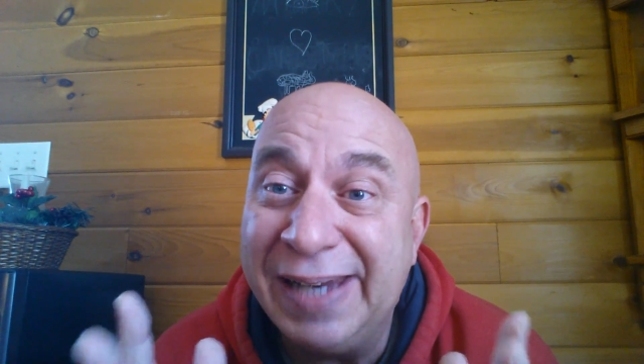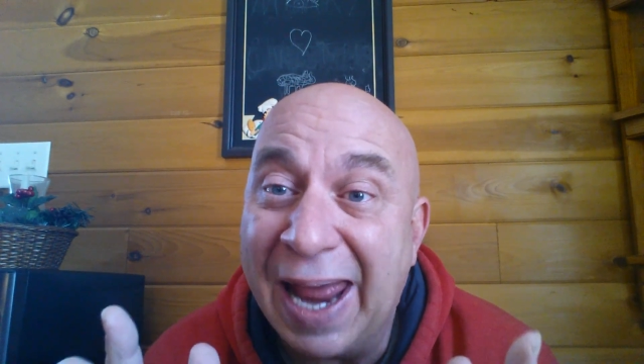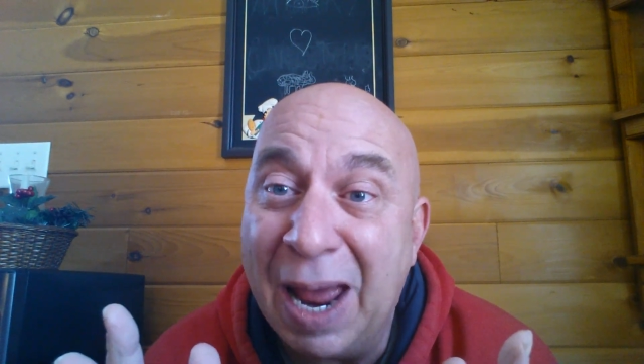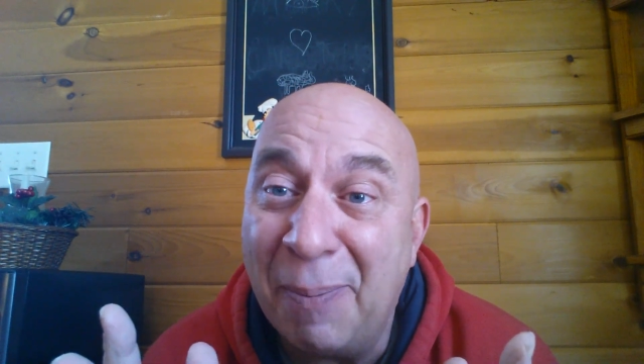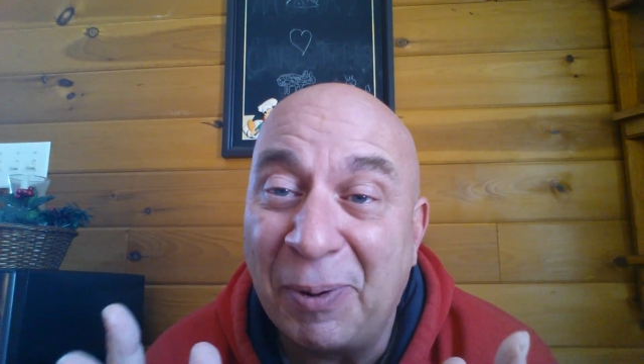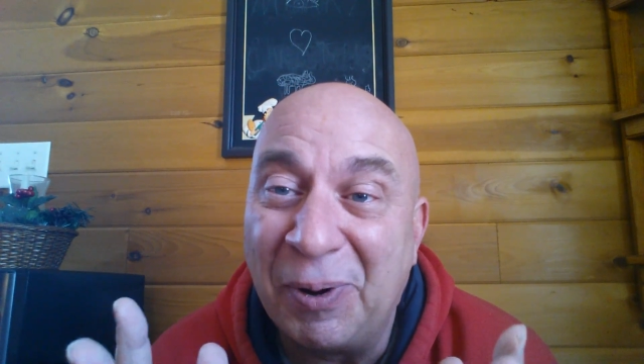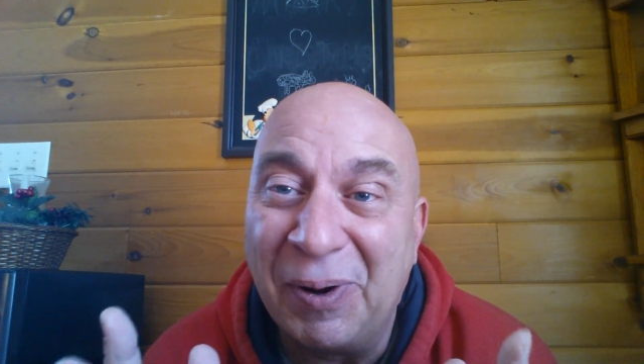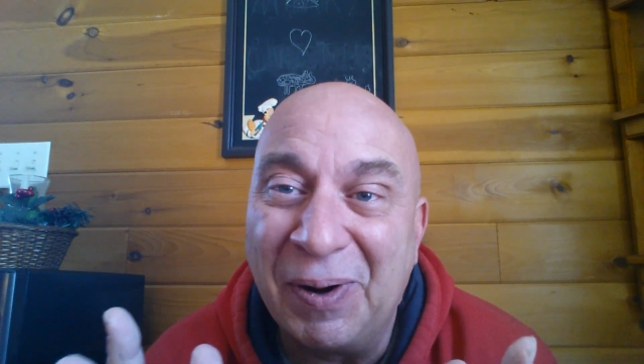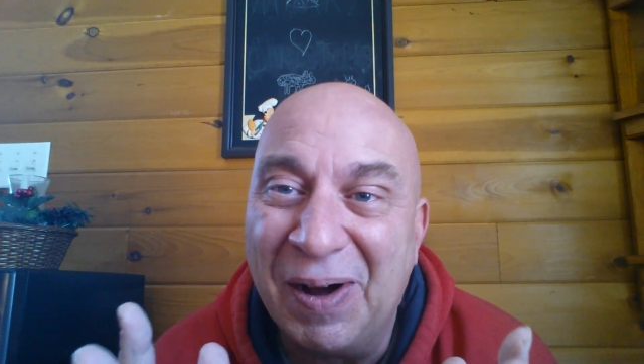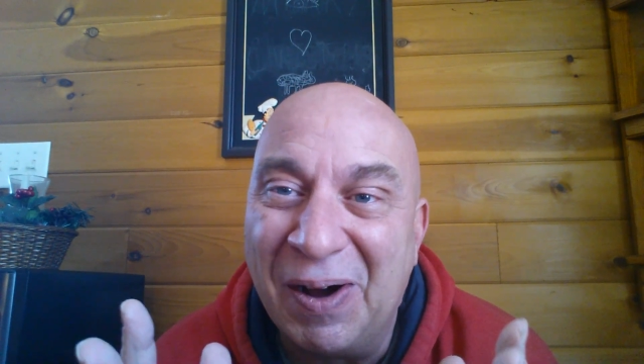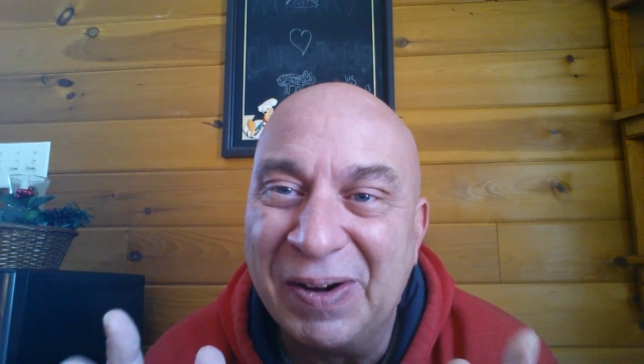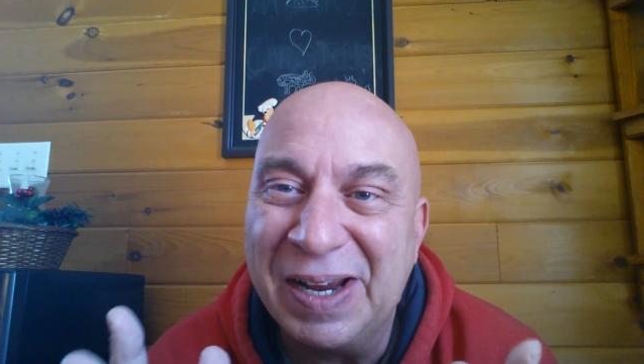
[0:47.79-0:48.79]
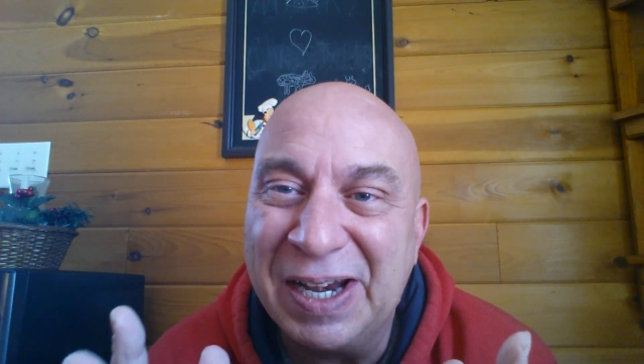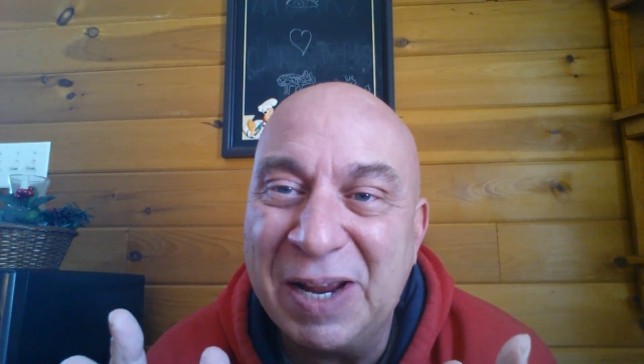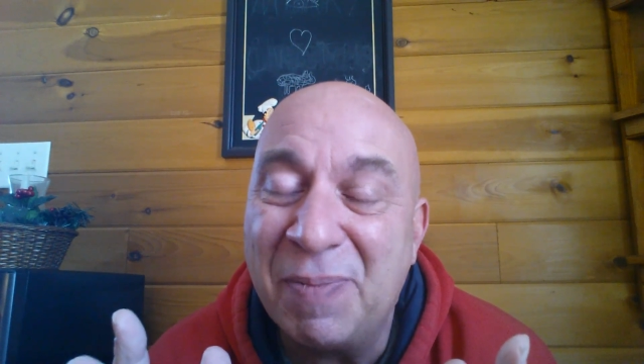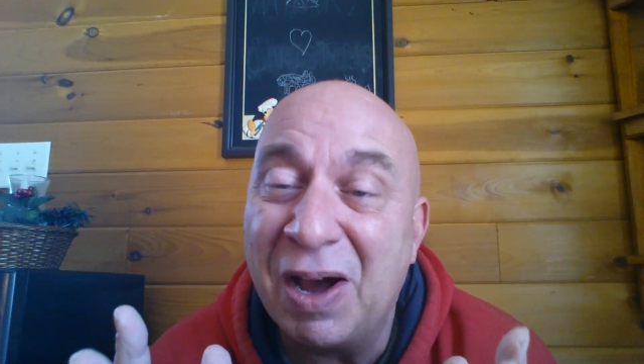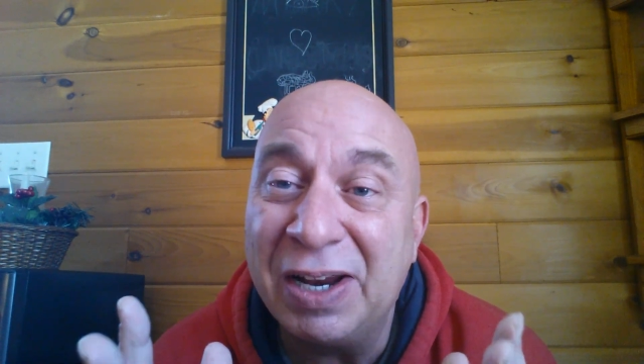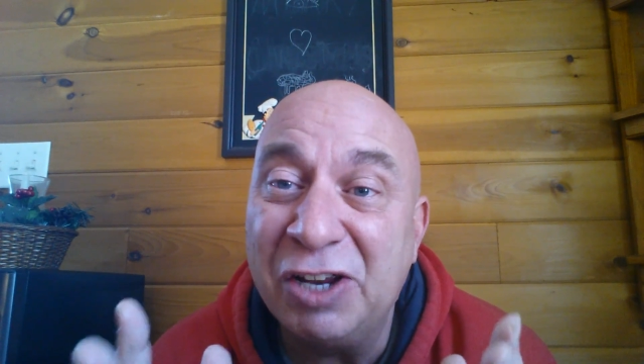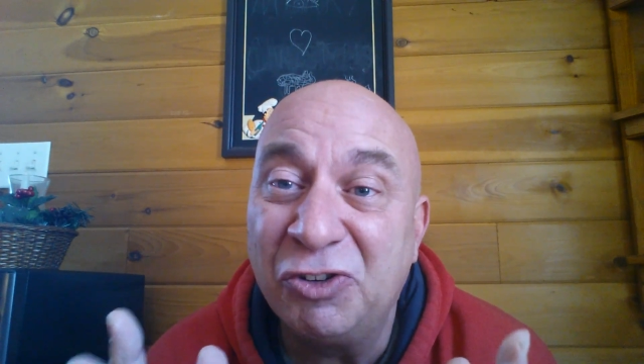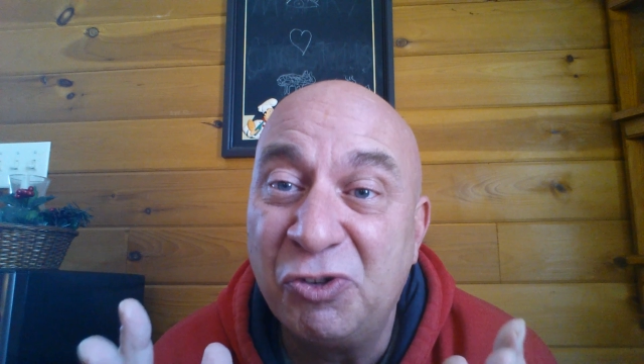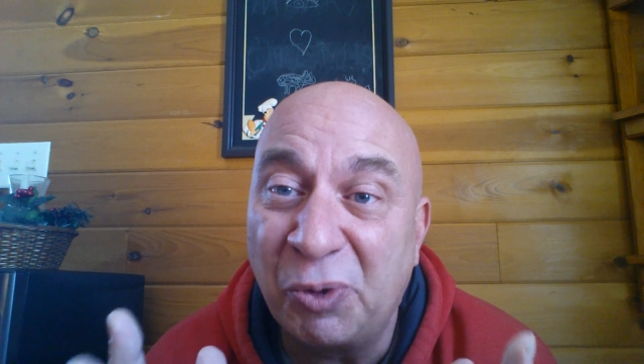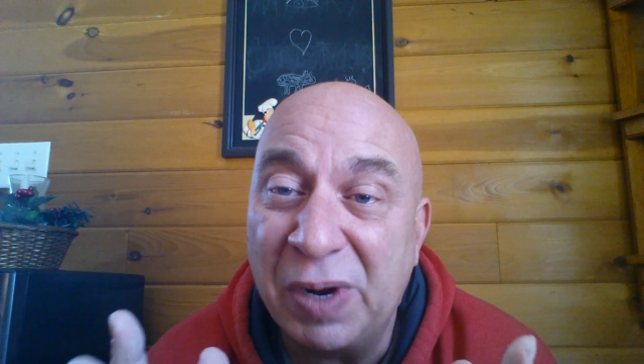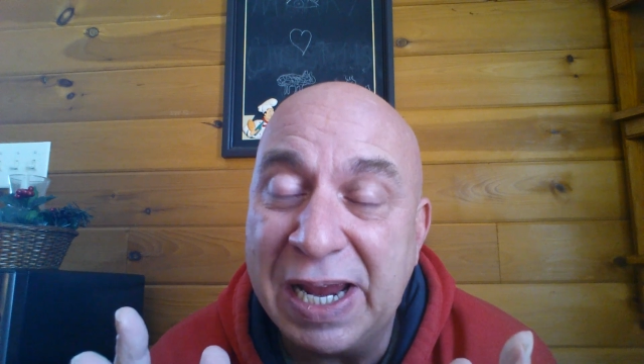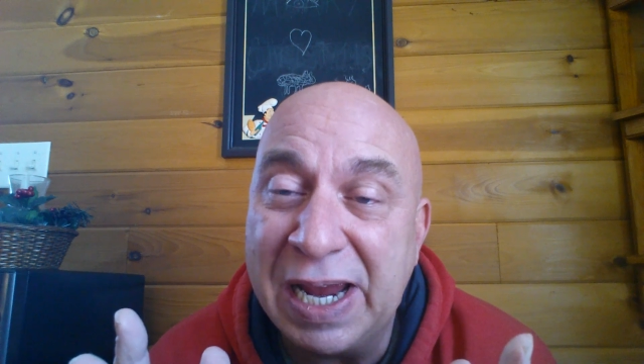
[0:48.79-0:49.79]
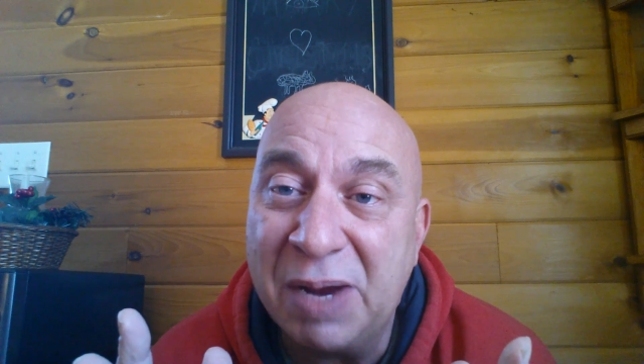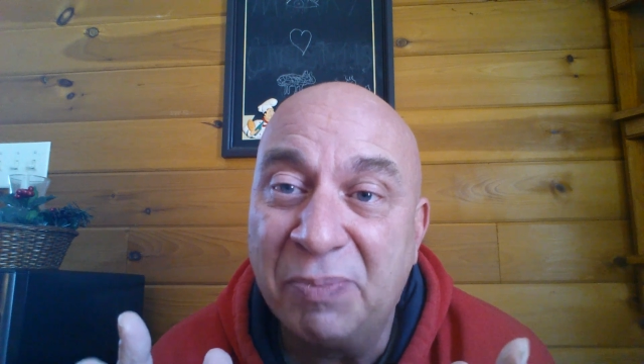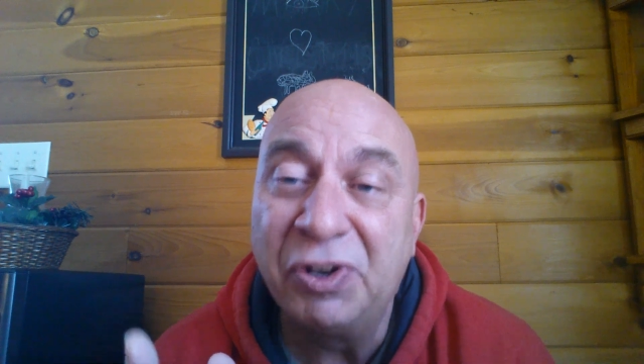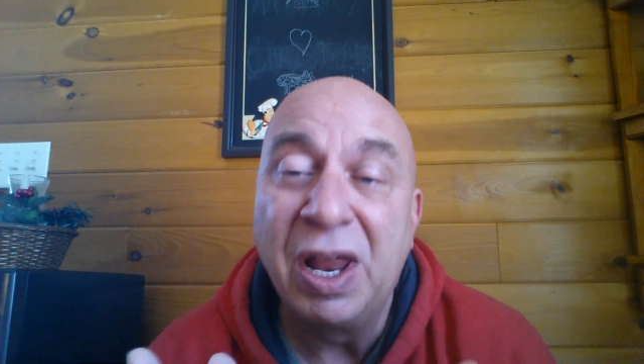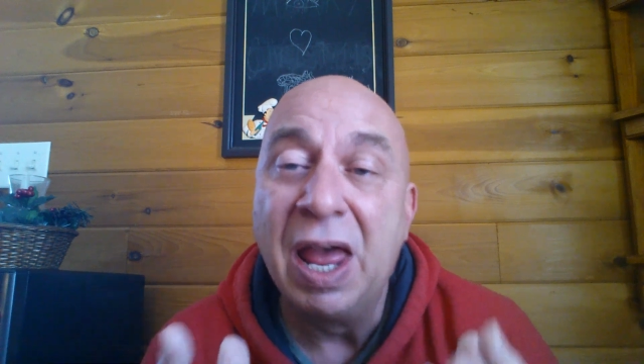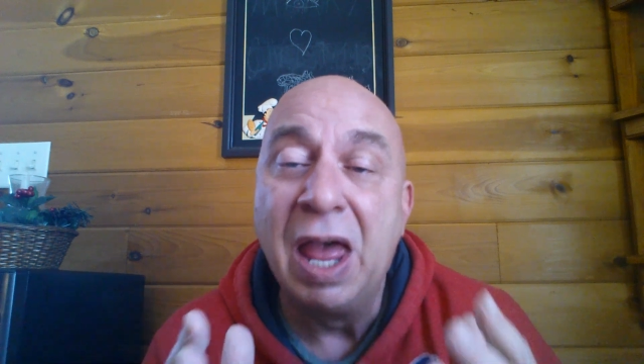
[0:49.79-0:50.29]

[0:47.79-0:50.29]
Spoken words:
damper on anybody's dreams,